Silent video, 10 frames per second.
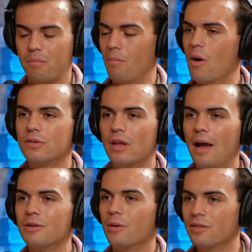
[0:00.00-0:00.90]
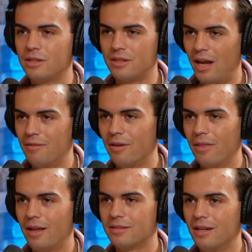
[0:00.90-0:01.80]
most I was watching
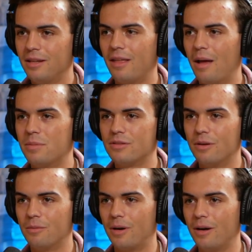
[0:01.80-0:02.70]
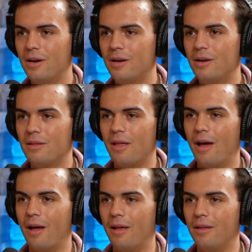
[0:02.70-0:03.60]
Seinfeld last night, the episode where
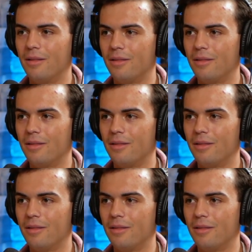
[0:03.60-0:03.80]
uh,